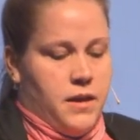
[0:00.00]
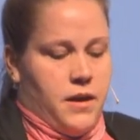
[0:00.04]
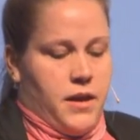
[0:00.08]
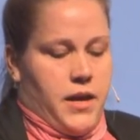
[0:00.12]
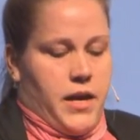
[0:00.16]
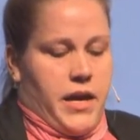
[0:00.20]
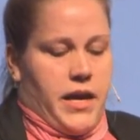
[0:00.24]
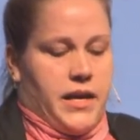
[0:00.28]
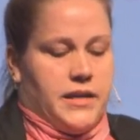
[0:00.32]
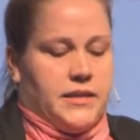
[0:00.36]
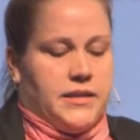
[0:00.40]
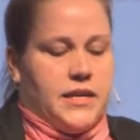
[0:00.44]

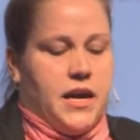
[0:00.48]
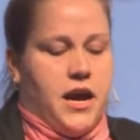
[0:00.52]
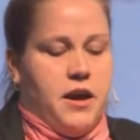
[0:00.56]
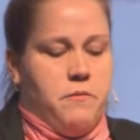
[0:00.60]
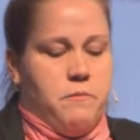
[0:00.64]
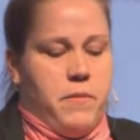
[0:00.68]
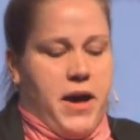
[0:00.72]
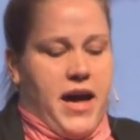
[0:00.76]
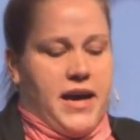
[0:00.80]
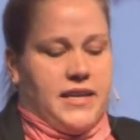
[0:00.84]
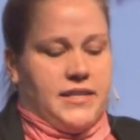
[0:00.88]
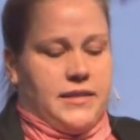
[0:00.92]
As
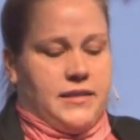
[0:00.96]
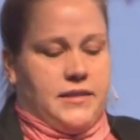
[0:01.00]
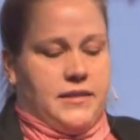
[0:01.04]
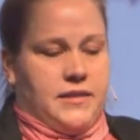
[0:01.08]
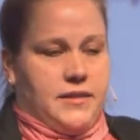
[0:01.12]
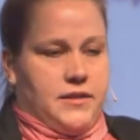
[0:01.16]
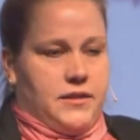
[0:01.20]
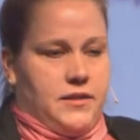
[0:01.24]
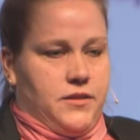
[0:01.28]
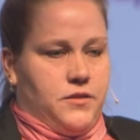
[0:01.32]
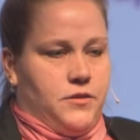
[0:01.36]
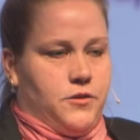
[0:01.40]
time
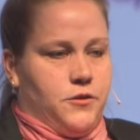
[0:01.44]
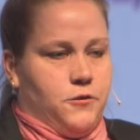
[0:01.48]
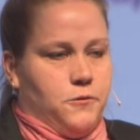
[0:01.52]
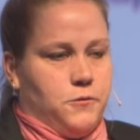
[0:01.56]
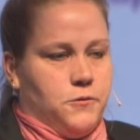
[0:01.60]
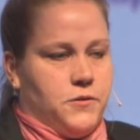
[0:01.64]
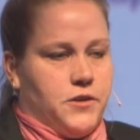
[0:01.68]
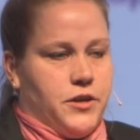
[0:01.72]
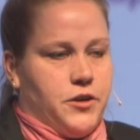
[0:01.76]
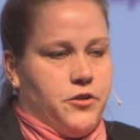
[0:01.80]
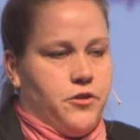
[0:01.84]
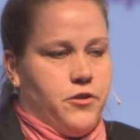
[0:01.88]
passes,
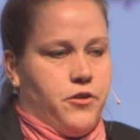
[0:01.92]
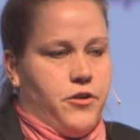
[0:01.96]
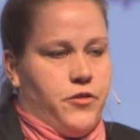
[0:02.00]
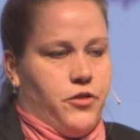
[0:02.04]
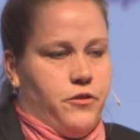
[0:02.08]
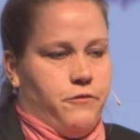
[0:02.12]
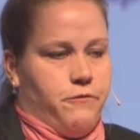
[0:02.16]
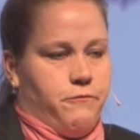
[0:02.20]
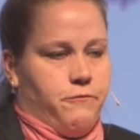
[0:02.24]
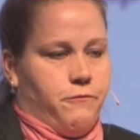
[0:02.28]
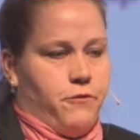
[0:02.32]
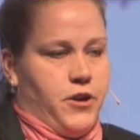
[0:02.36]
those that are on
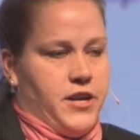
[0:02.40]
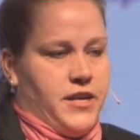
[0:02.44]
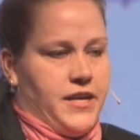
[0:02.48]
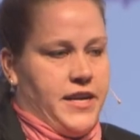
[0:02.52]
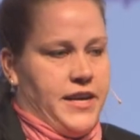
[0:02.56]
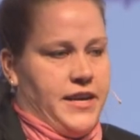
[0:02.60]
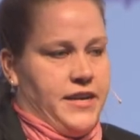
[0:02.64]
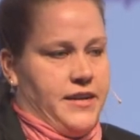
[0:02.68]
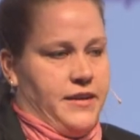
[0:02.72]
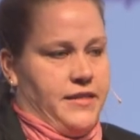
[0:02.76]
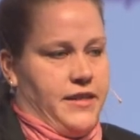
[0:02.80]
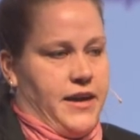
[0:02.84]
the front
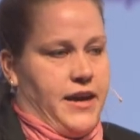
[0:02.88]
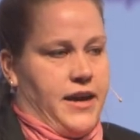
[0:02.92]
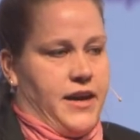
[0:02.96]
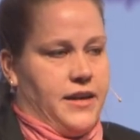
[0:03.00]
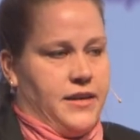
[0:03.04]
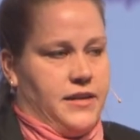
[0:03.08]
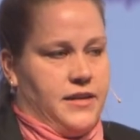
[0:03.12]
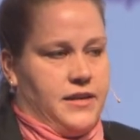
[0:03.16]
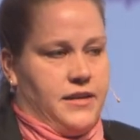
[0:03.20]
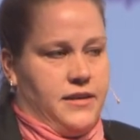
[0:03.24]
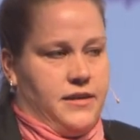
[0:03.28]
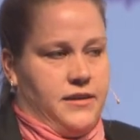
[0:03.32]
end of
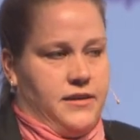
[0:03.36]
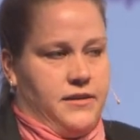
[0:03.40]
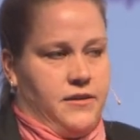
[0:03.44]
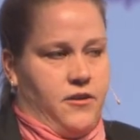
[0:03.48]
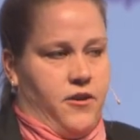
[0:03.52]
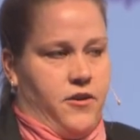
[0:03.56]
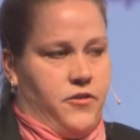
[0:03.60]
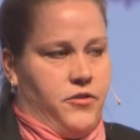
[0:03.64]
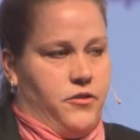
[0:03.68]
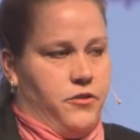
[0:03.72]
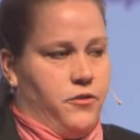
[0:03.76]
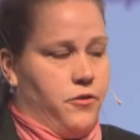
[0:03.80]
that,
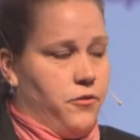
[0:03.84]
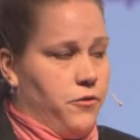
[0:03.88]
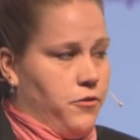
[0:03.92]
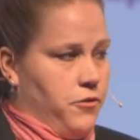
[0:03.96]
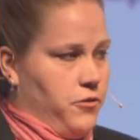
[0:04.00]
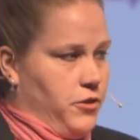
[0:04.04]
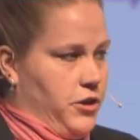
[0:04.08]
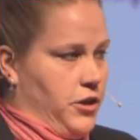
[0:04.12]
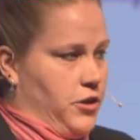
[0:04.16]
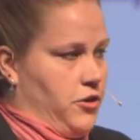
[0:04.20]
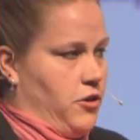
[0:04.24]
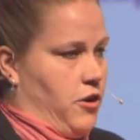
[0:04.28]
on the
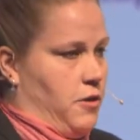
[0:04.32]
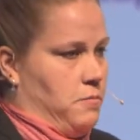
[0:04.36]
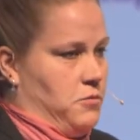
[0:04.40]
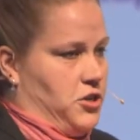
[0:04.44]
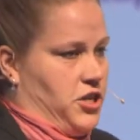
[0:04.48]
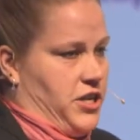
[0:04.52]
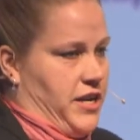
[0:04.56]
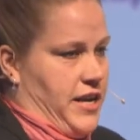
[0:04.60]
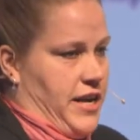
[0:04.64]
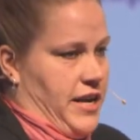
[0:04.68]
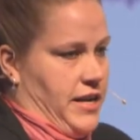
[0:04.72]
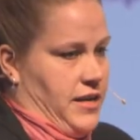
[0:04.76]
early
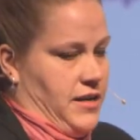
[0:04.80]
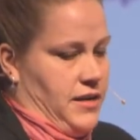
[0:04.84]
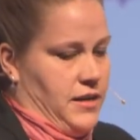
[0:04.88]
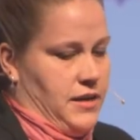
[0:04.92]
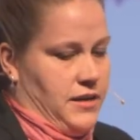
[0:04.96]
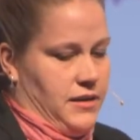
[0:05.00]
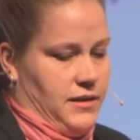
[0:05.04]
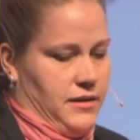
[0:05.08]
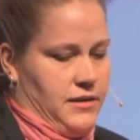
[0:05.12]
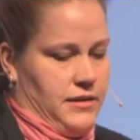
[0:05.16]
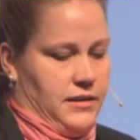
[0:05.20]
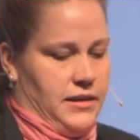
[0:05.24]
adoption end,
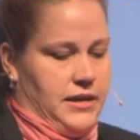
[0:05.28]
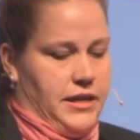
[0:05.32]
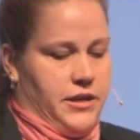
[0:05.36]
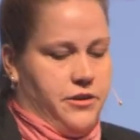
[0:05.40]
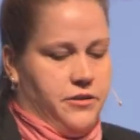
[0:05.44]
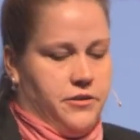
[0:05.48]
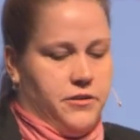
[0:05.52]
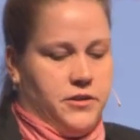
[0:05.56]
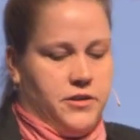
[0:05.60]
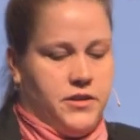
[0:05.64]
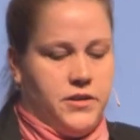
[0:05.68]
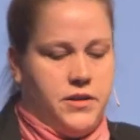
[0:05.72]

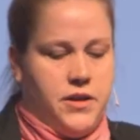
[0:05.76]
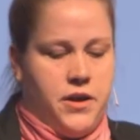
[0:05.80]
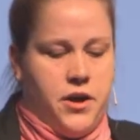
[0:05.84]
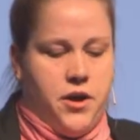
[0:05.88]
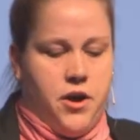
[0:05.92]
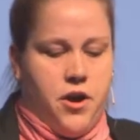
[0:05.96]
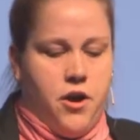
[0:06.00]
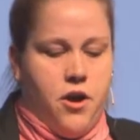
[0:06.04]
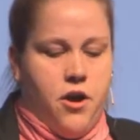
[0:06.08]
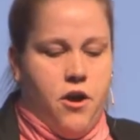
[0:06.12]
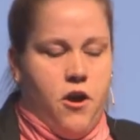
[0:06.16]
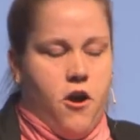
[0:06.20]
leaders,
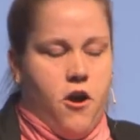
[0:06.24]
are